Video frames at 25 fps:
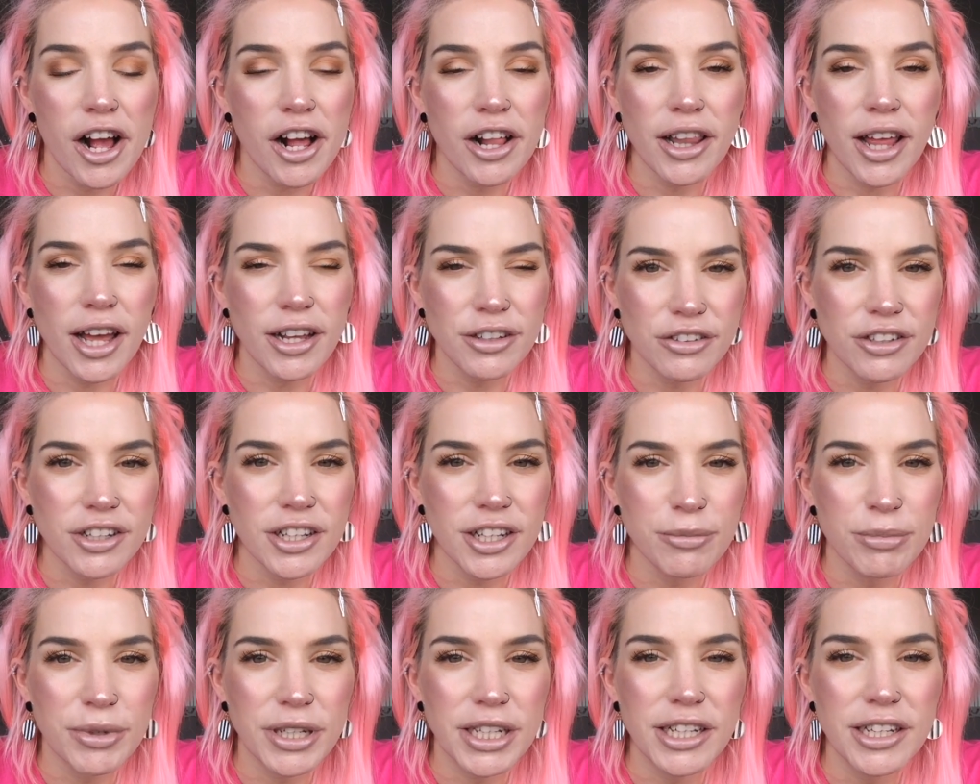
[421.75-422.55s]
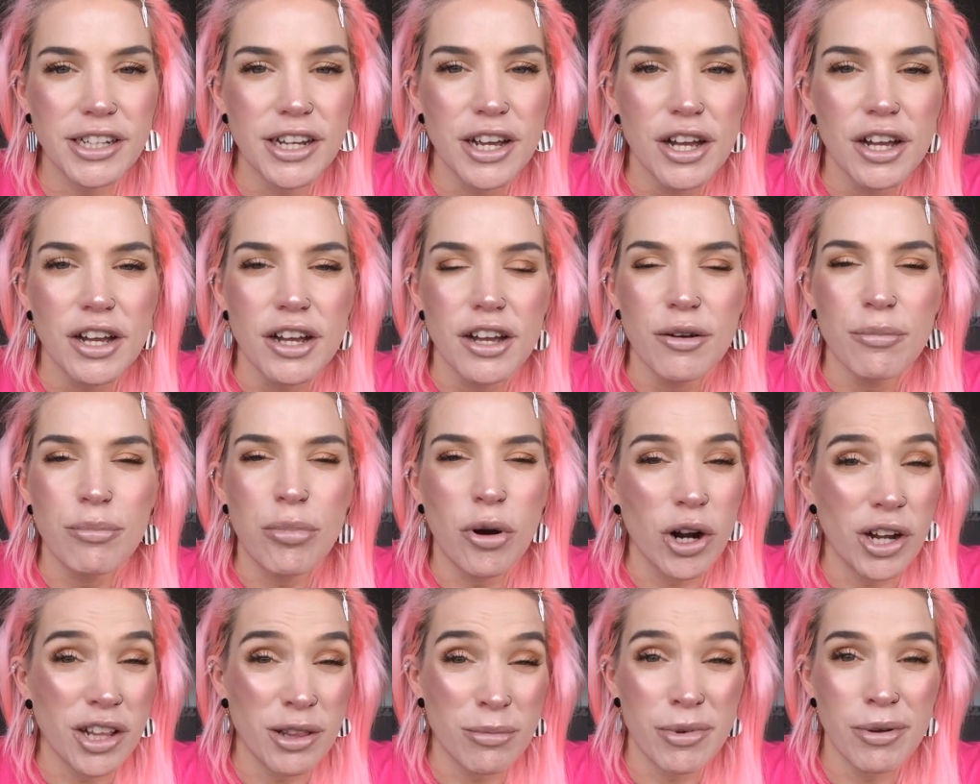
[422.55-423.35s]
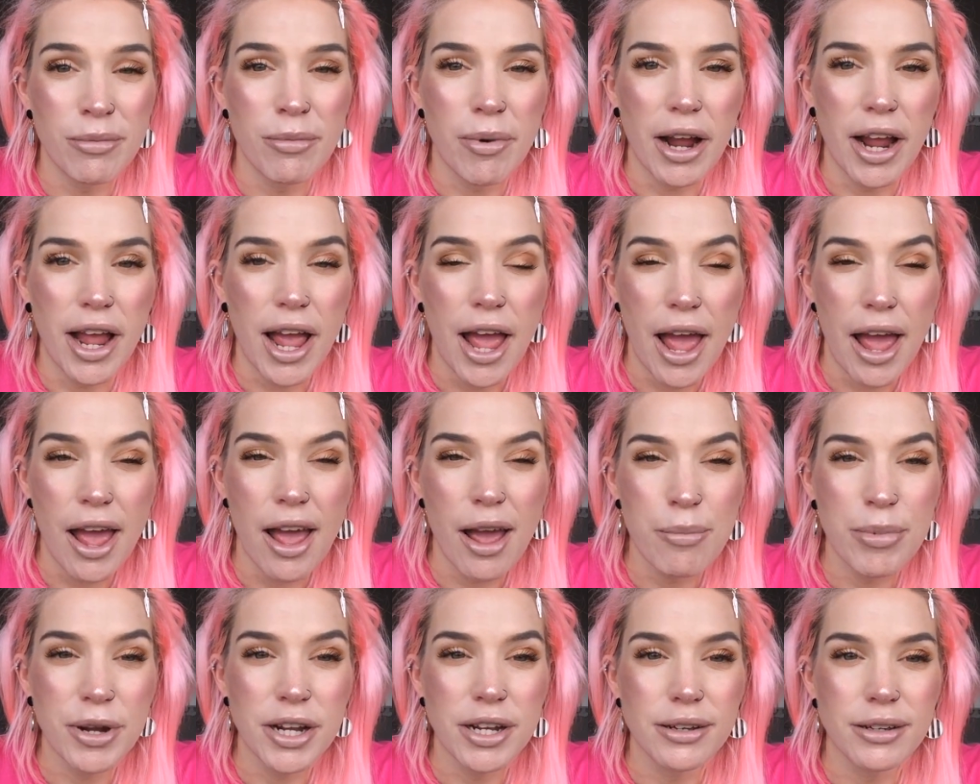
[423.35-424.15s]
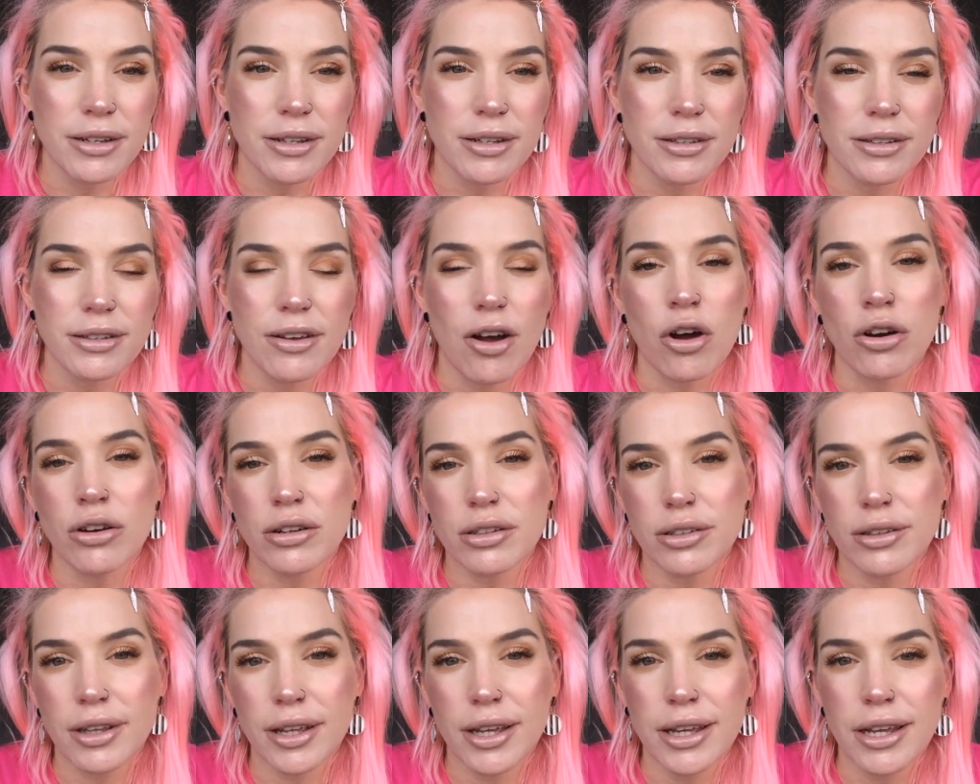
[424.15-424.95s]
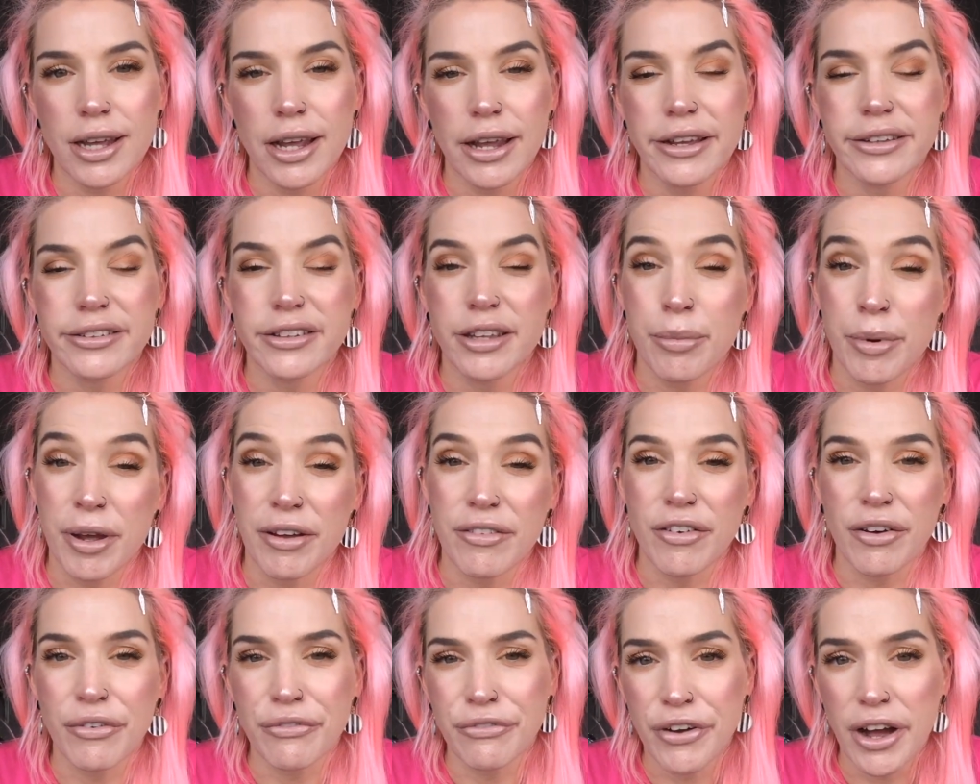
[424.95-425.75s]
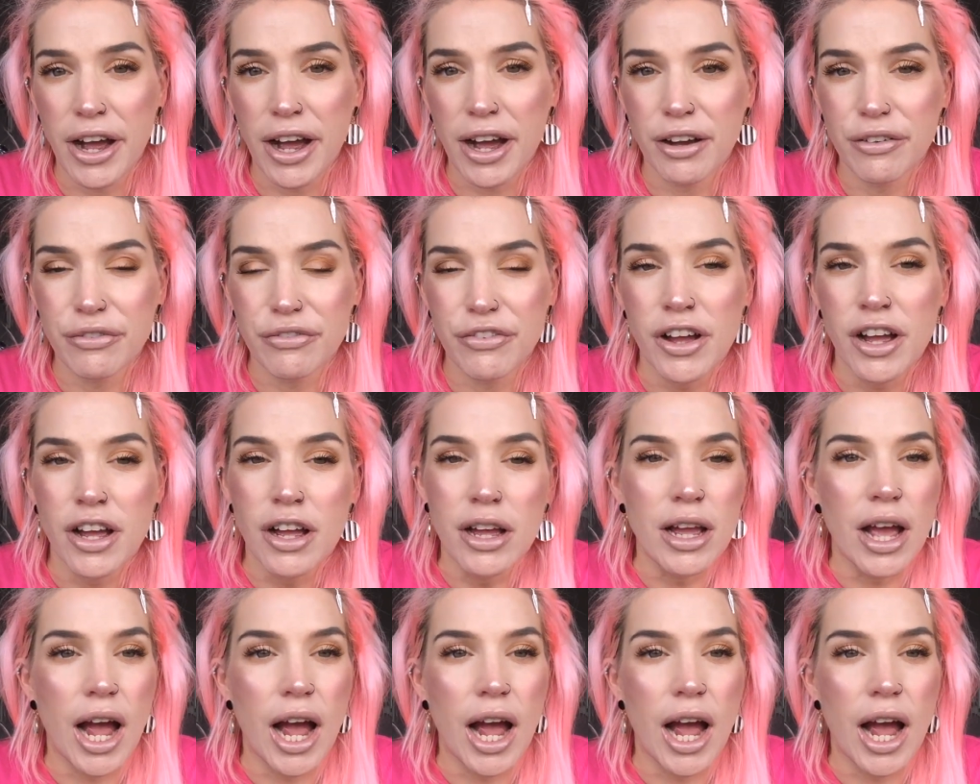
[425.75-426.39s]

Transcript: I'll actually be putting them in my hair, because honestly, it's a bit of a faff,